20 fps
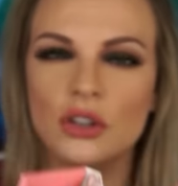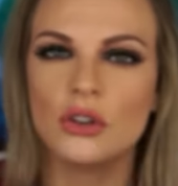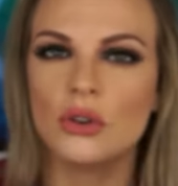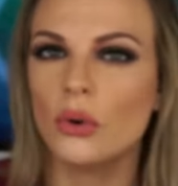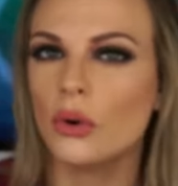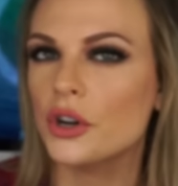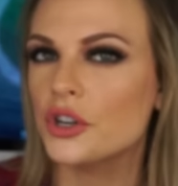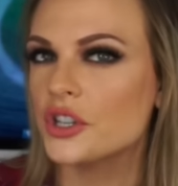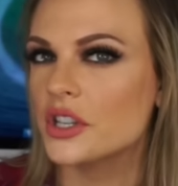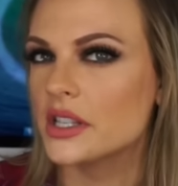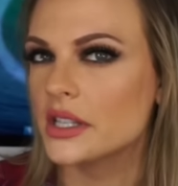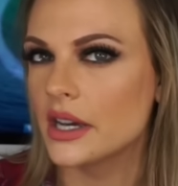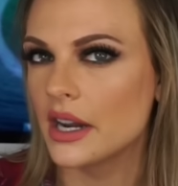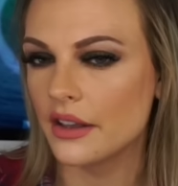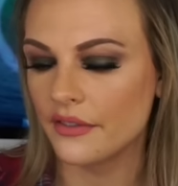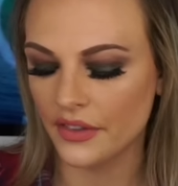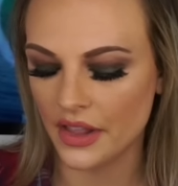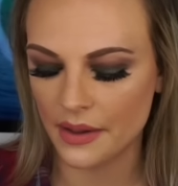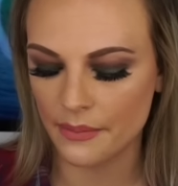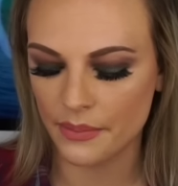a gorgeous
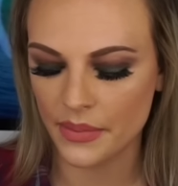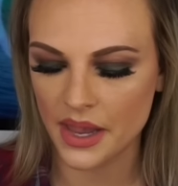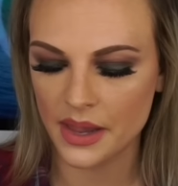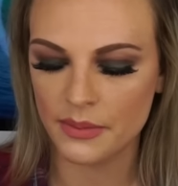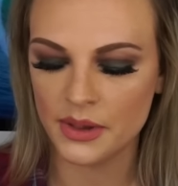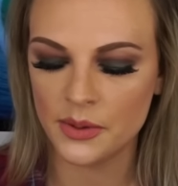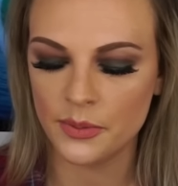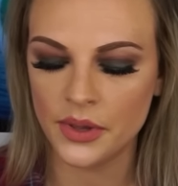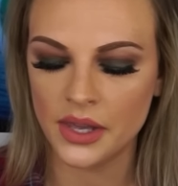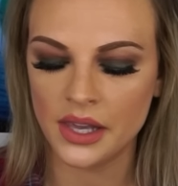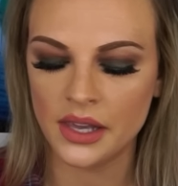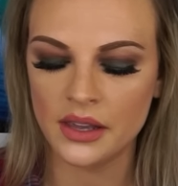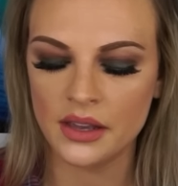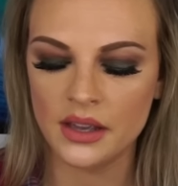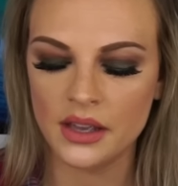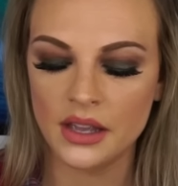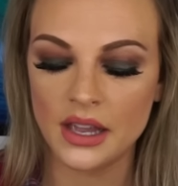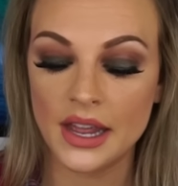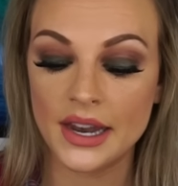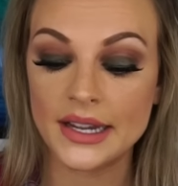kind of like baby pink,
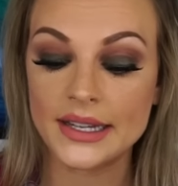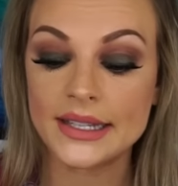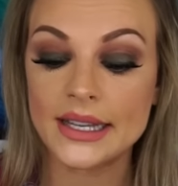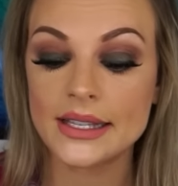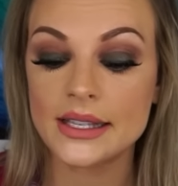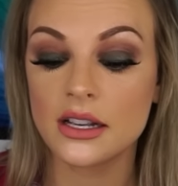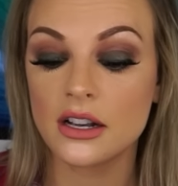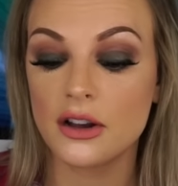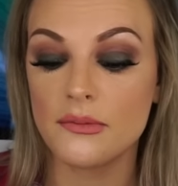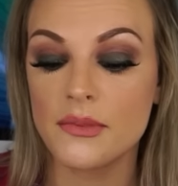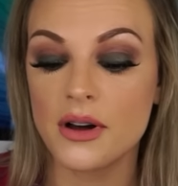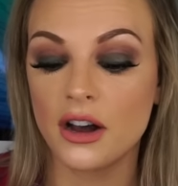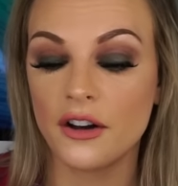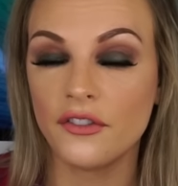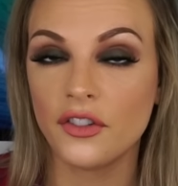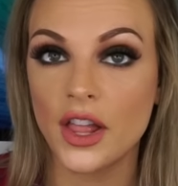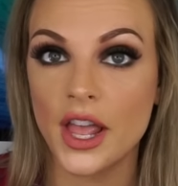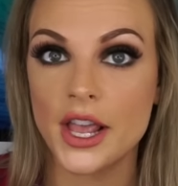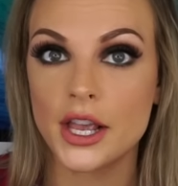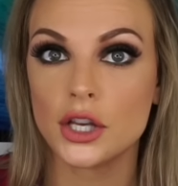and it doesn't come
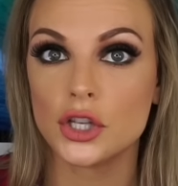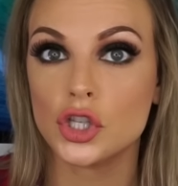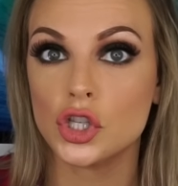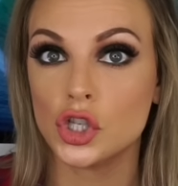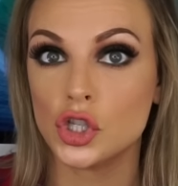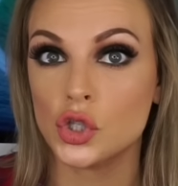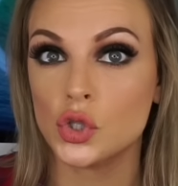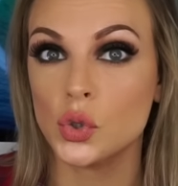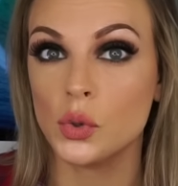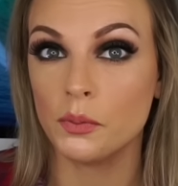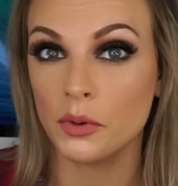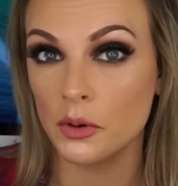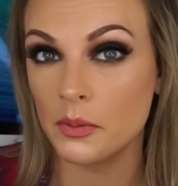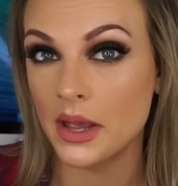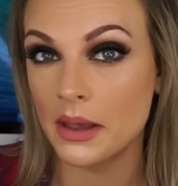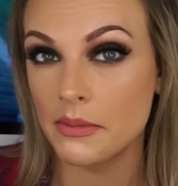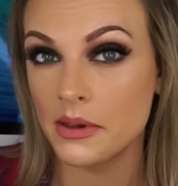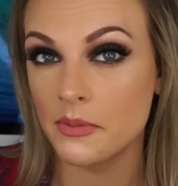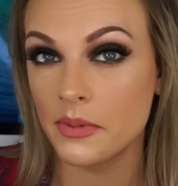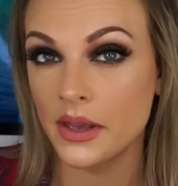off like super
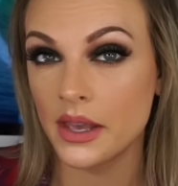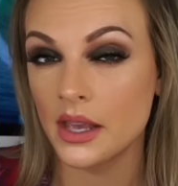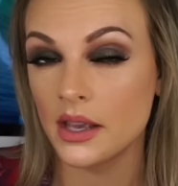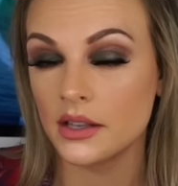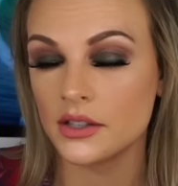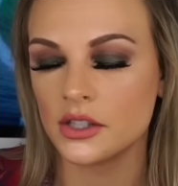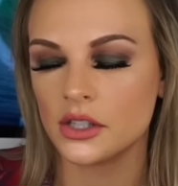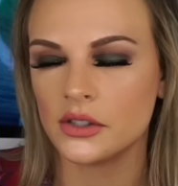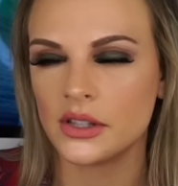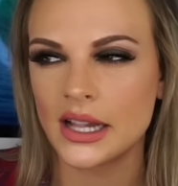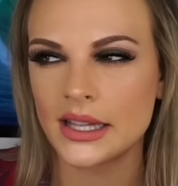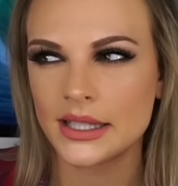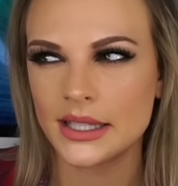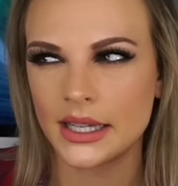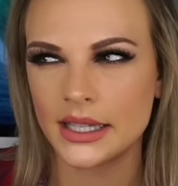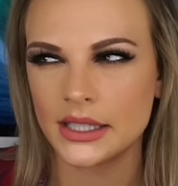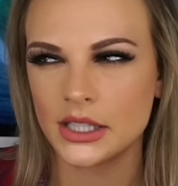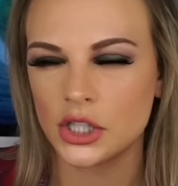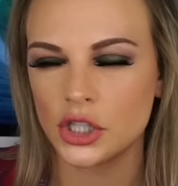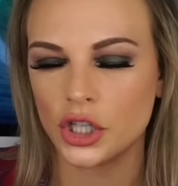baby pink, so that's nice